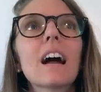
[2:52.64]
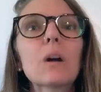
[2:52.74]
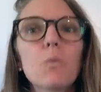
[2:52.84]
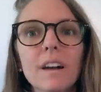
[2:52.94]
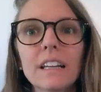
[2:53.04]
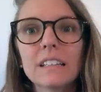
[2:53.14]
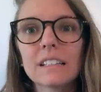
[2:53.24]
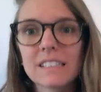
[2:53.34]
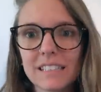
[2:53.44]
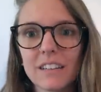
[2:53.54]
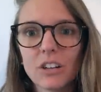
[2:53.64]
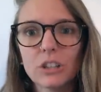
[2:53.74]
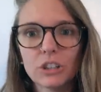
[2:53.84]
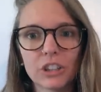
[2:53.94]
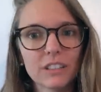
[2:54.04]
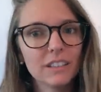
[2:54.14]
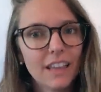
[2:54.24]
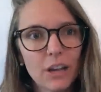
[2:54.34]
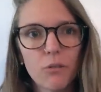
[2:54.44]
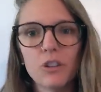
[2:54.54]
I wanted to still learn the
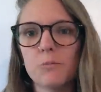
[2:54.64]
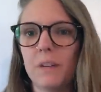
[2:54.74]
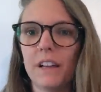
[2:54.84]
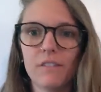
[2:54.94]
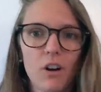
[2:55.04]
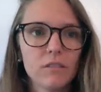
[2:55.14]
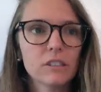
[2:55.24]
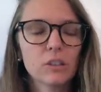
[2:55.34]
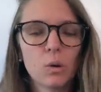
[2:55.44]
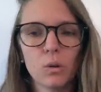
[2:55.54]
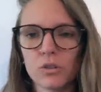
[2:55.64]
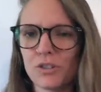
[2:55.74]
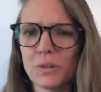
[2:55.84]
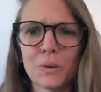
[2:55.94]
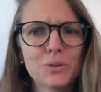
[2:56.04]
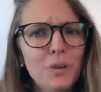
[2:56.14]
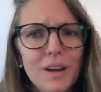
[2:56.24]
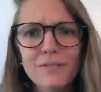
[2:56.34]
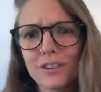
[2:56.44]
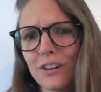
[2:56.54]
language, be involved in the culture. So I was
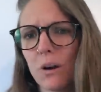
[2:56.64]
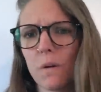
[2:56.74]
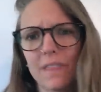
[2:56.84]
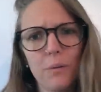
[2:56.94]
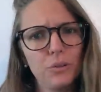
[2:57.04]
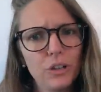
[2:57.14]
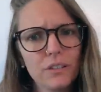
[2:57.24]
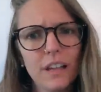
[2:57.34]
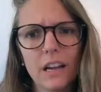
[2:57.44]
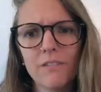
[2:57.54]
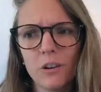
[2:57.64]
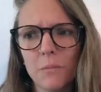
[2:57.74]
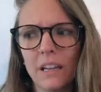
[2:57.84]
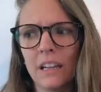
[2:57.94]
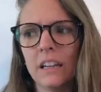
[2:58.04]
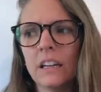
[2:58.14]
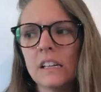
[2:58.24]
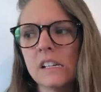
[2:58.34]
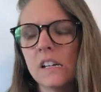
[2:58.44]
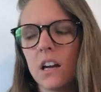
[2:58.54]
trying to figure out what that would look like for me
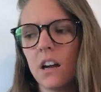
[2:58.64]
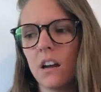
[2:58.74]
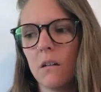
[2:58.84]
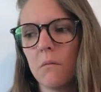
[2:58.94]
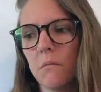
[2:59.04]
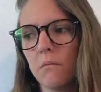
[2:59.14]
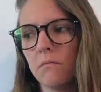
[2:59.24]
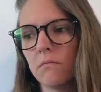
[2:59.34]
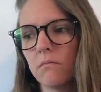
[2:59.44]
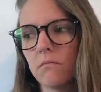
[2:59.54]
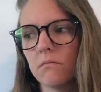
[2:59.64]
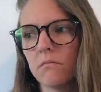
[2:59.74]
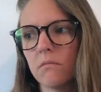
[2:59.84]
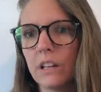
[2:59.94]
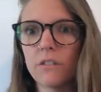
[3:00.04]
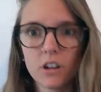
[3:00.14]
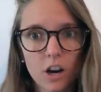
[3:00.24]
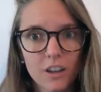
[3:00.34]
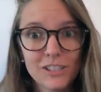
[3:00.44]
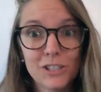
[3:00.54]
um, in
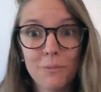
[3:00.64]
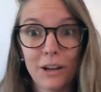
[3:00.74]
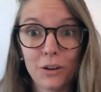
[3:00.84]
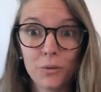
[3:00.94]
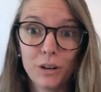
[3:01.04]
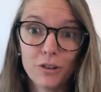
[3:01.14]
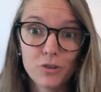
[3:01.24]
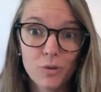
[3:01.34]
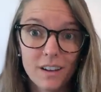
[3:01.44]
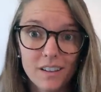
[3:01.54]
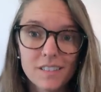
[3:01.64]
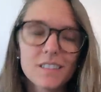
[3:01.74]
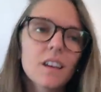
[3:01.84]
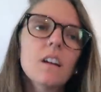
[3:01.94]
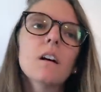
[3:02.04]
regards to my career choice.